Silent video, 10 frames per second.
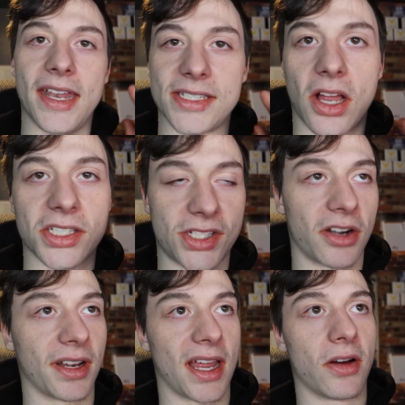is not
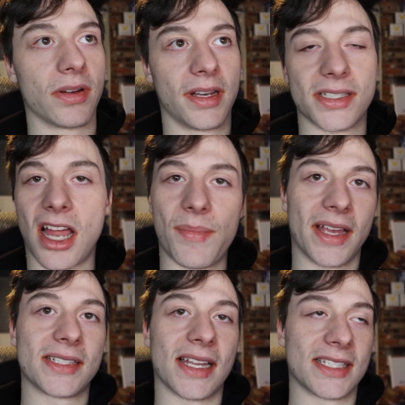starting now. It does not
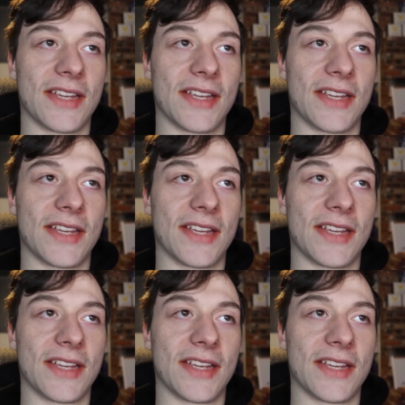make sense.